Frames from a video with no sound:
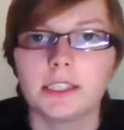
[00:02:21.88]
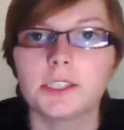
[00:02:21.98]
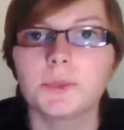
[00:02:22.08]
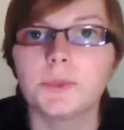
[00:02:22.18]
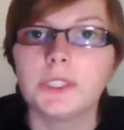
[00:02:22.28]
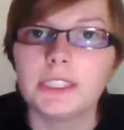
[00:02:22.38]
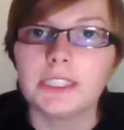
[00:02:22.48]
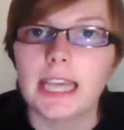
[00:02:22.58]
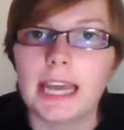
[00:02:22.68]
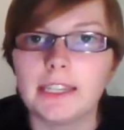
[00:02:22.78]
Towards
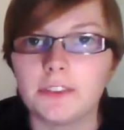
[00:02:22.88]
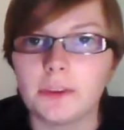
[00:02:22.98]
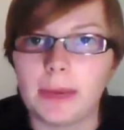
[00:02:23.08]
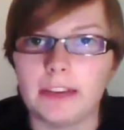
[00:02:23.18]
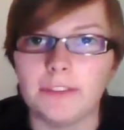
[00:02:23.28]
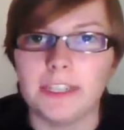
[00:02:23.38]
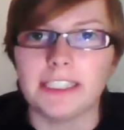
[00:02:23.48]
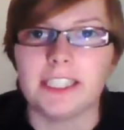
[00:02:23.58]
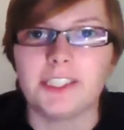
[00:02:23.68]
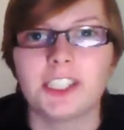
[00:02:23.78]
the end of her
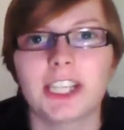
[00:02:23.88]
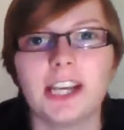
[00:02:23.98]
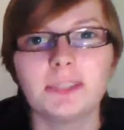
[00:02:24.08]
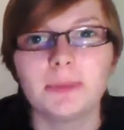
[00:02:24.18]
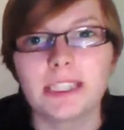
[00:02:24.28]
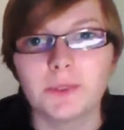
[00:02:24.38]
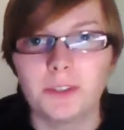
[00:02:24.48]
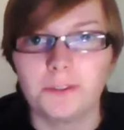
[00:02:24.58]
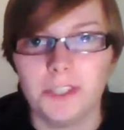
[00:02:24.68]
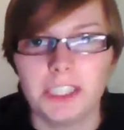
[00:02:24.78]
manifesto, she goes back to her
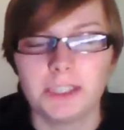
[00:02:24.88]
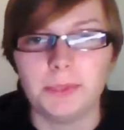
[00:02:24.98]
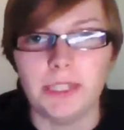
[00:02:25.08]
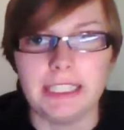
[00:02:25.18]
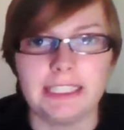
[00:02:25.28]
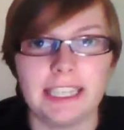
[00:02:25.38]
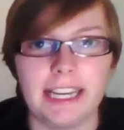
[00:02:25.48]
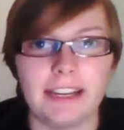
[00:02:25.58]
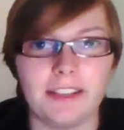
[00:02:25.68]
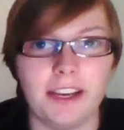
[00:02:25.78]
first point,
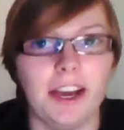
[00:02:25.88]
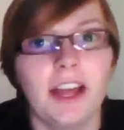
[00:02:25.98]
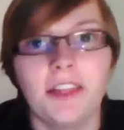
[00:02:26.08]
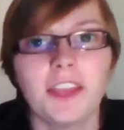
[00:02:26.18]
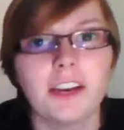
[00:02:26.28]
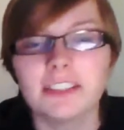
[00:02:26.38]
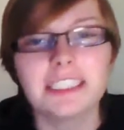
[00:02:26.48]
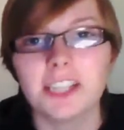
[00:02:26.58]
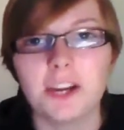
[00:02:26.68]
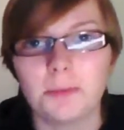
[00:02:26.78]
saying that there is
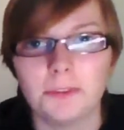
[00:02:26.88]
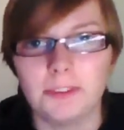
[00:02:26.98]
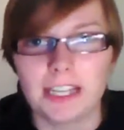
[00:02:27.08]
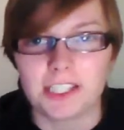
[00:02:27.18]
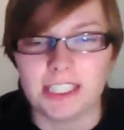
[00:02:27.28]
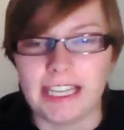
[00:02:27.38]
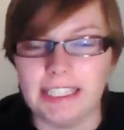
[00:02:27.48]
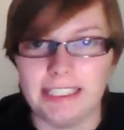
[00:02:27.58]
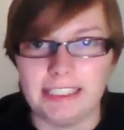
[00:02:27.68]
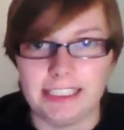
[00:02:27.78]
no perfection
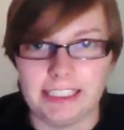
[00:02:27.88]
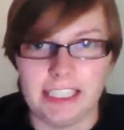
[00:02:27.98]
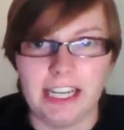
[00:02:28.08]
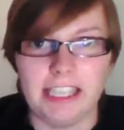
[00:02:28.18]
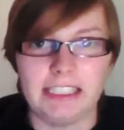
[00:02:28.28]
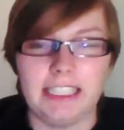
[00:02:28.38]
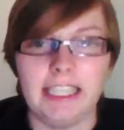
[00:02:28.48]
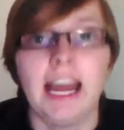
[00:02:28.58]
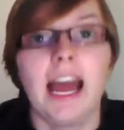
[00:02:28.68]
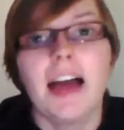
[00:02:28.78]
end in society,
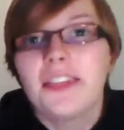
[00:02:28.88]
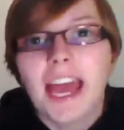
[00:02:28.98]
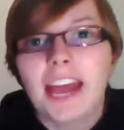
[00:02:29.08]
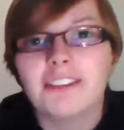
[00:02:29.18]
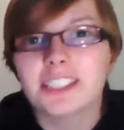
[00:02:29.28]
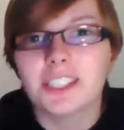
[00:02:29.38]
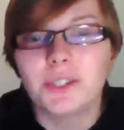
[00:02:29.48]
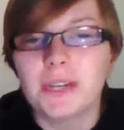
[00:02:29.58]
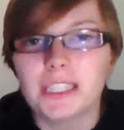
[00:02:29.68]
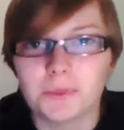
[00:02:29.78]
and that errors are
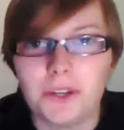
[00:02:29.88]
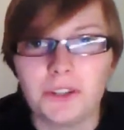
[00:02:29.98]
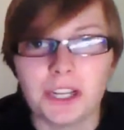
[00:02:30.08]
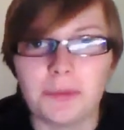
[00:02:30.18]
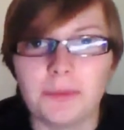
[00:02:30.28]
always welcome,